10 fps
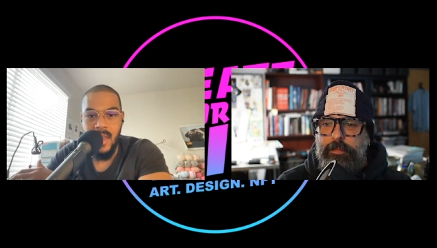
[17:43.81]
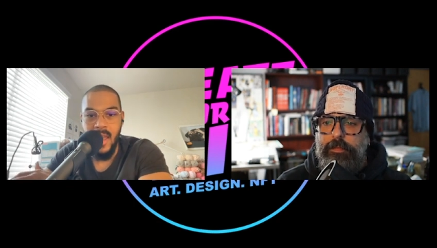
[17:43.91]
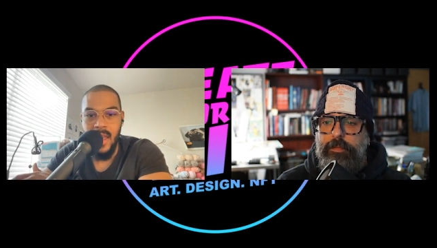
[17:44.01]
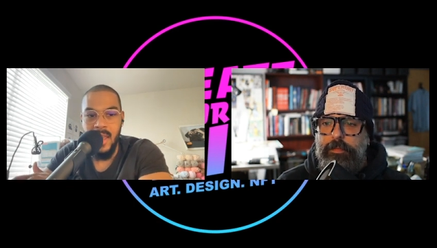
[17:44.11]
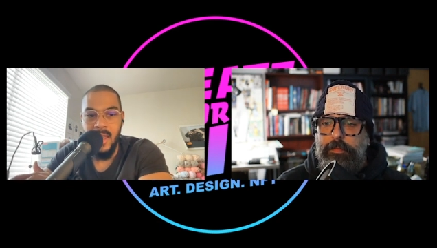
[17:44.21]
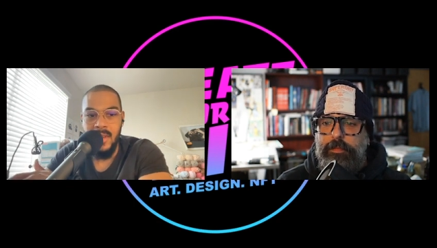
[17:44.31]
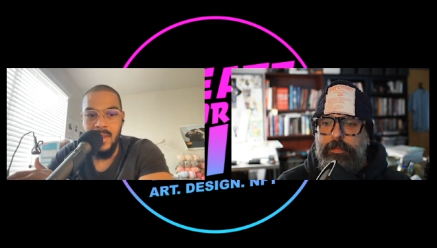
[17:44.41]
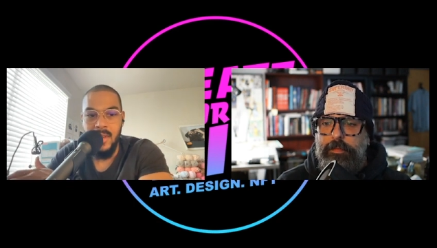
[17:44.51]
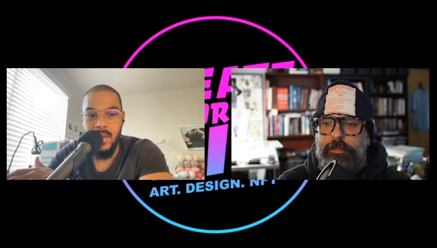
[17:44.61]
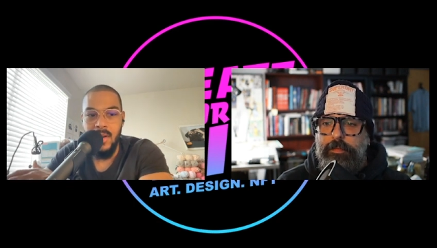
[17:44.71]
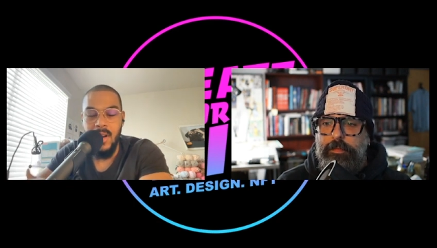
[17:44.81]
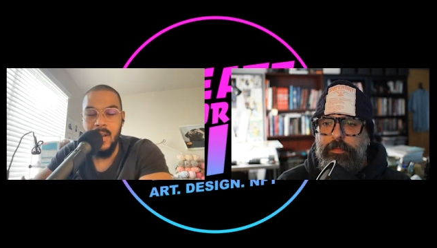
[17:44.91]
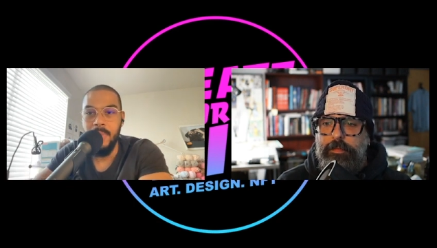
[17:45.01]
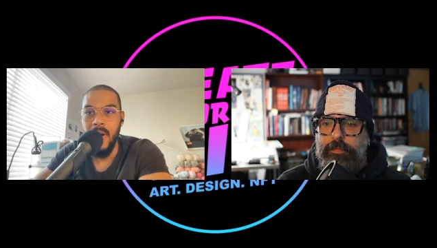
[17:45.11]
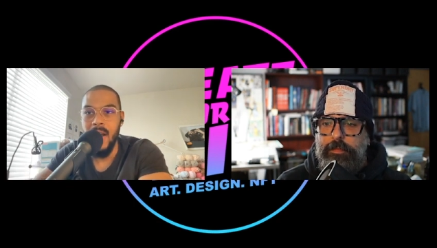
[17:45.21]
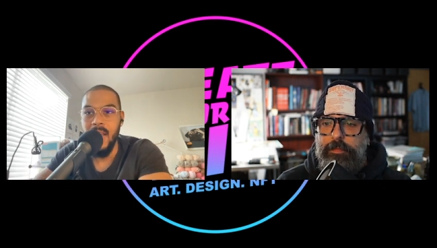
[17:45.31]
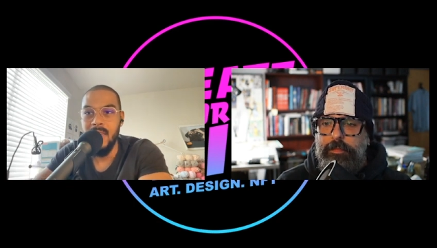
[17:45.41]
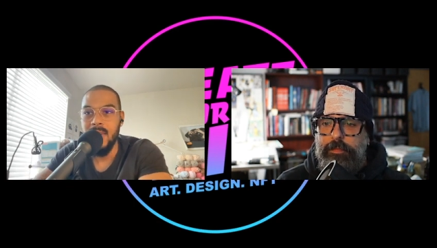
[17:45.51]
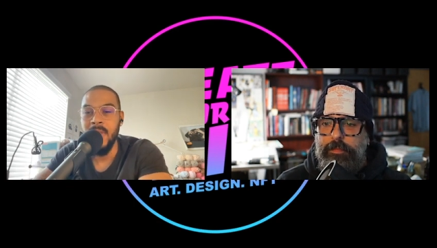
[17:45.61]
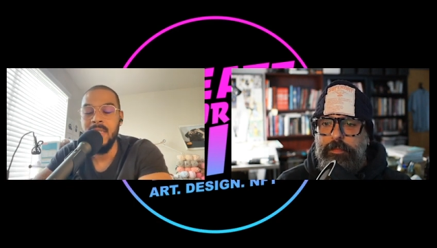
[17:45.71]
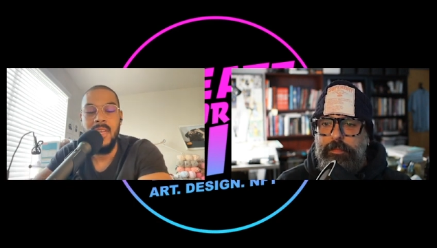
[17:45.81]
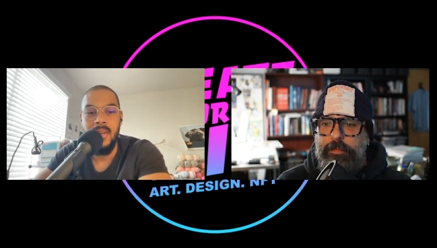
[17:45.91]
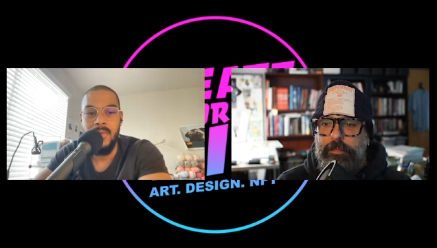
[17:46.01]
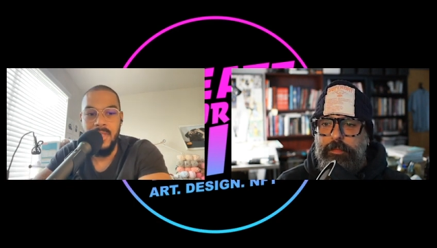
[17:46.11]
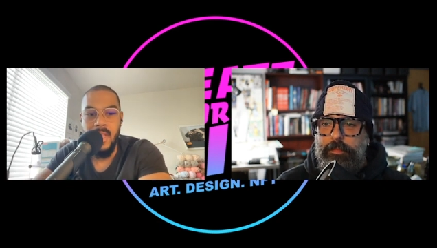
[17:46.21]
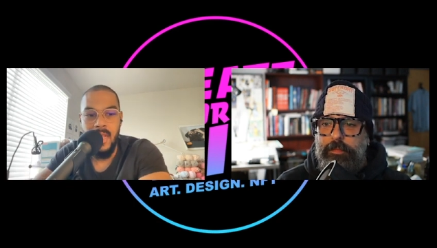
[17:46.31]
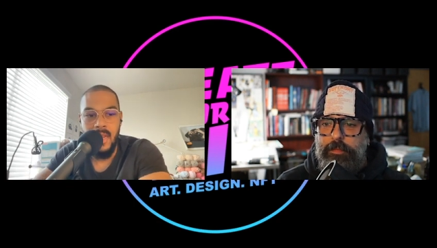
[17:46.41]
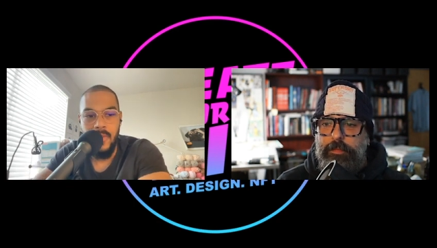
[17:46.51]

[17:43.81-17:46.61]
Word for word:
Speaker 1: And your podcast, I'm not saying it was negative,